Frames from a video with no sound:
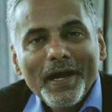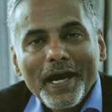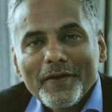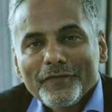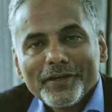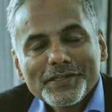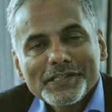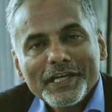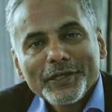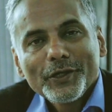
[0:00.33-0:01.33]
Hi,
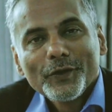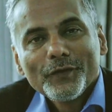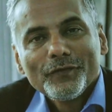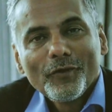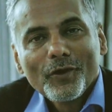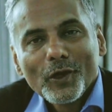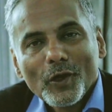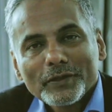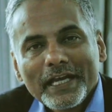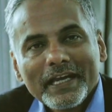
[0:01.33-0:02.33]
friends. Thank you for
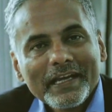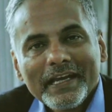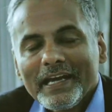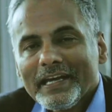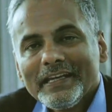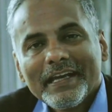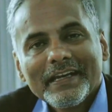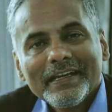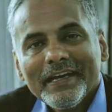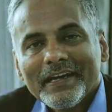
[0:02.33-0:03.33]
logging in again,
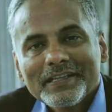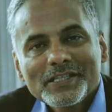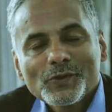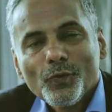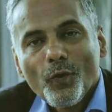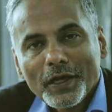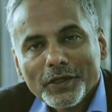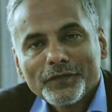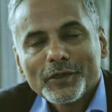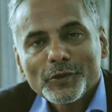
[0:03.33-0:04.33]
and it's
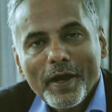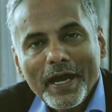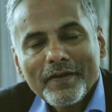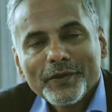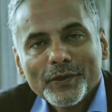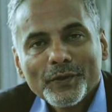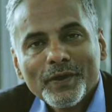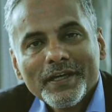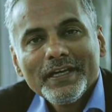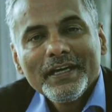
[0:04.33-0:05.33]
wonderful to have you
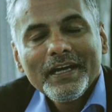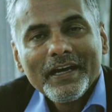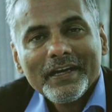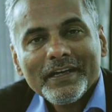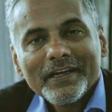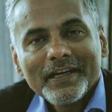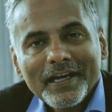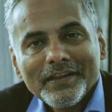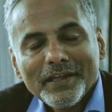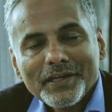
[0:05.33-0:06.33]

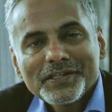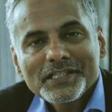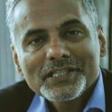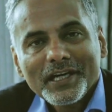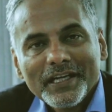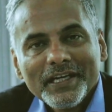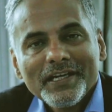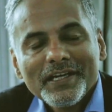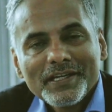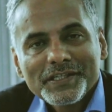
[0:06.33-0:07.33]
in this
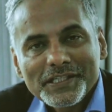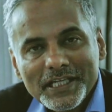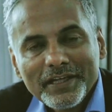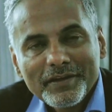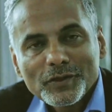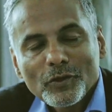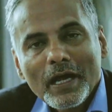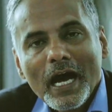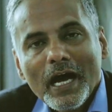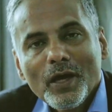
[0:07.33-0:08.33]
study series on
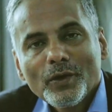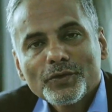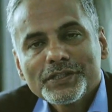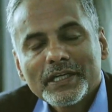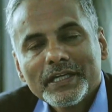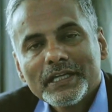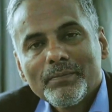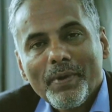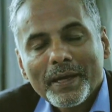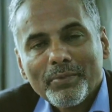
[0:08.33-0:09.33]
how to study
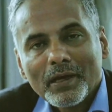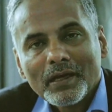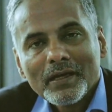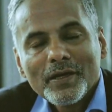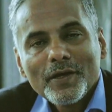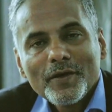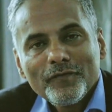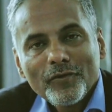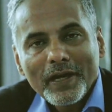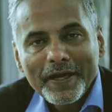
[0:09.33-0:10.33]
the Bible
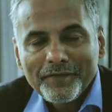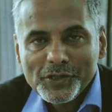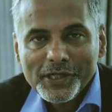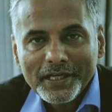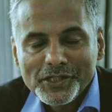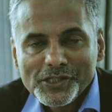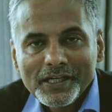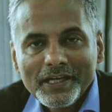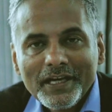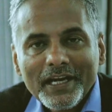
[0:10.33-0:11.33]
for life
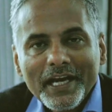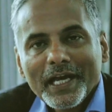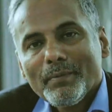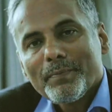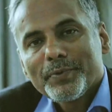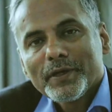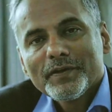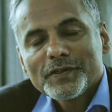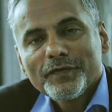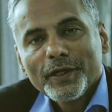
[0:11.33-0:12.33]
change. In my
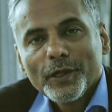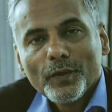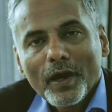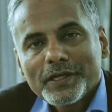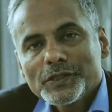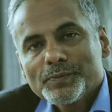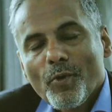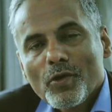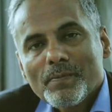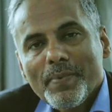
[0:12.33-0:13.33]
previous video, I
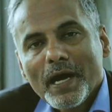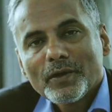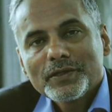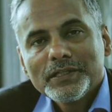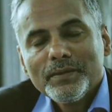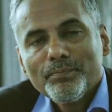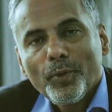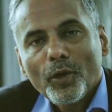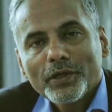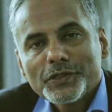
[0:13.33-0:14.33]
spoke about the
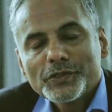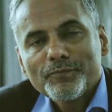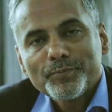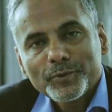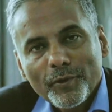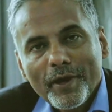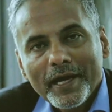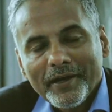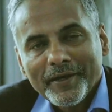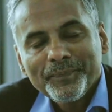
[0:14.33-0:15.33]
importance of
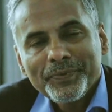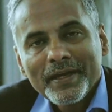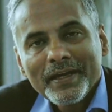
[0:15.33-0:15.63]
prayer.